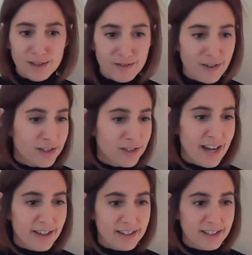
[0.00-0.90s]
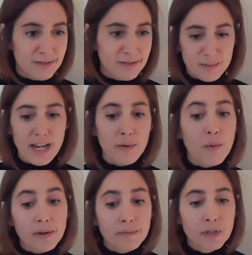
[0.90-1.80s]
and functionality from day
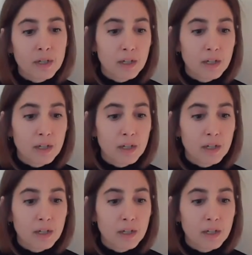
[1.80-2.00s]
one.